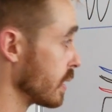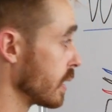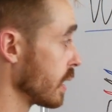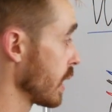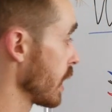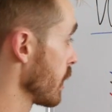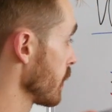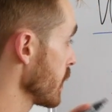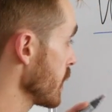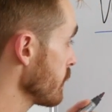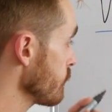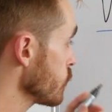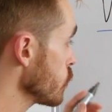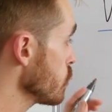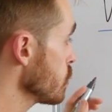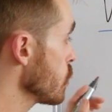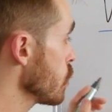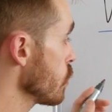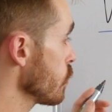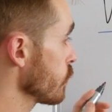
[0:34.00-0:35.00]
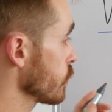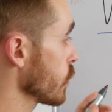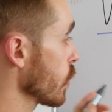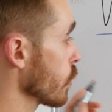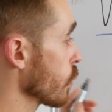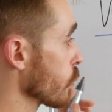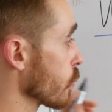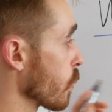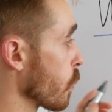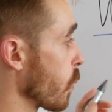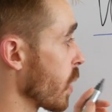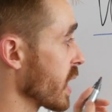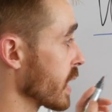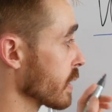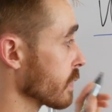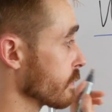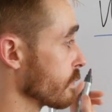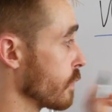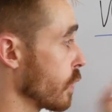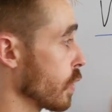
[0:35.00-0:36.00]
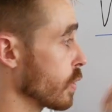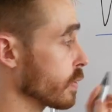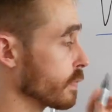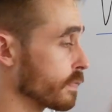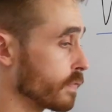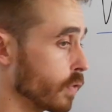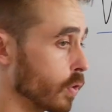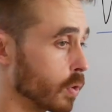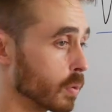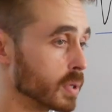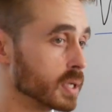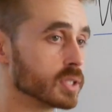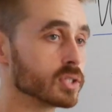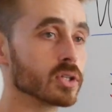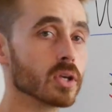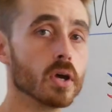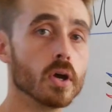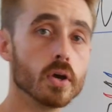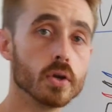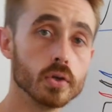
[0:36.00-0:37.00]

Now, if you move your wing further forwards,